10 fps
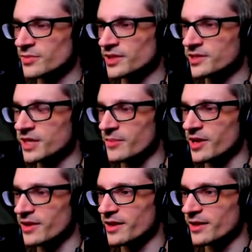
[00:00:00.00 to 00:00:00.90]
Please tell
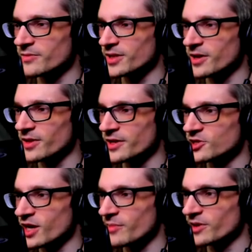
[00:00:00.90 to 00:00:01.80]
me I can without, like,
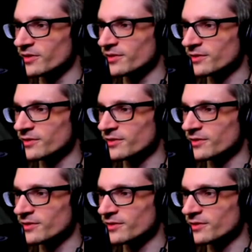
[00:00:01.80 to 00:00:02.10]
jamming.